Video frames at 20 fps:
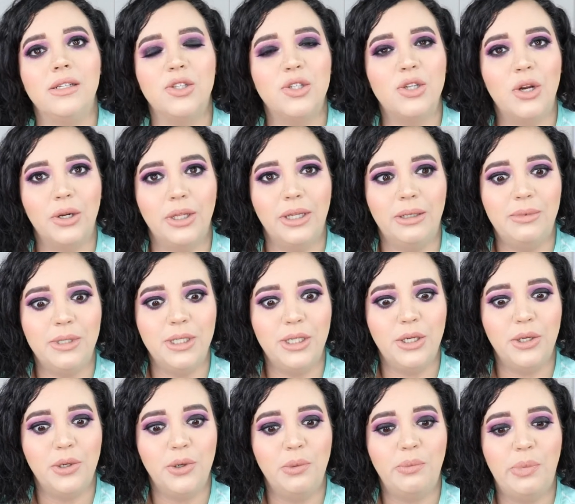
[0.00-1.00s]
it's totally up to
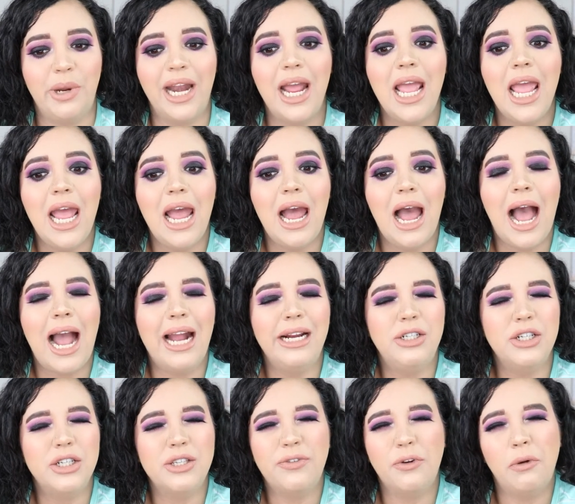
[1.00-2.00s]
you but I
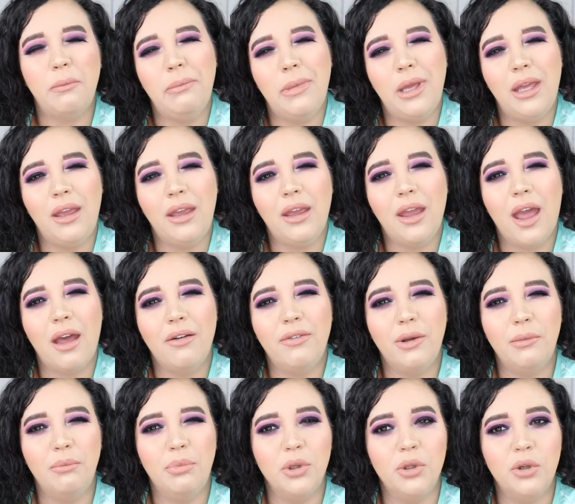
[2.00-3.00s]
just for me
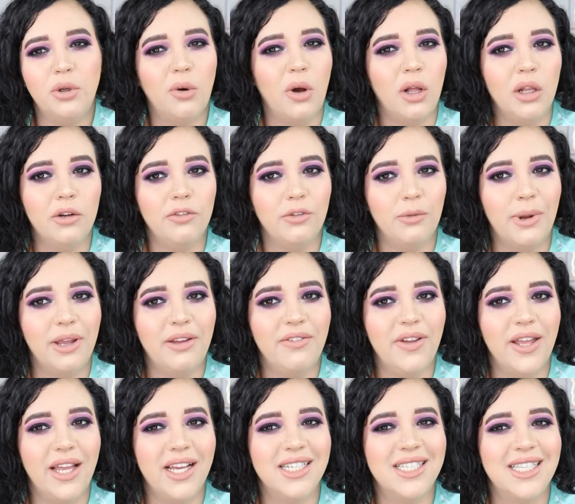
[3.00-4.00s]
having blue all over my
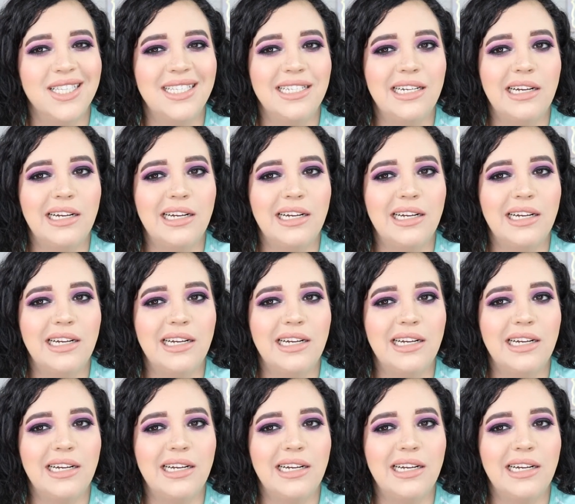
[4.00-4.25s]
face is